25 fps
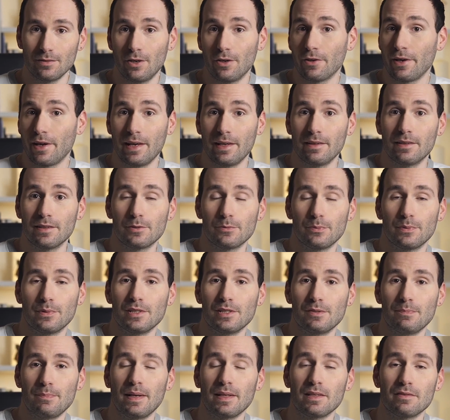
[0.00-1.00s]
okay, this one
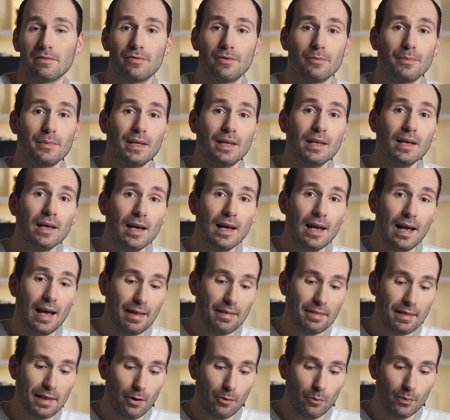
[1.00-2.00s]
is better for me
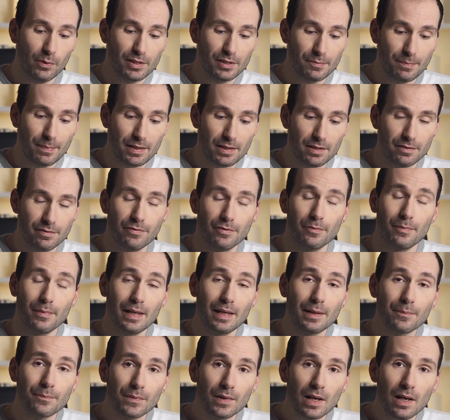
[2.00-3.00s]
and that one's better for
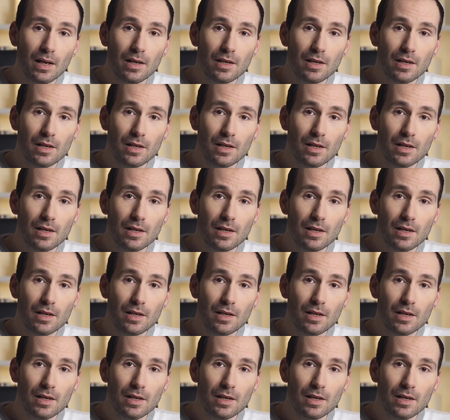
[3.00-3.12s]
me.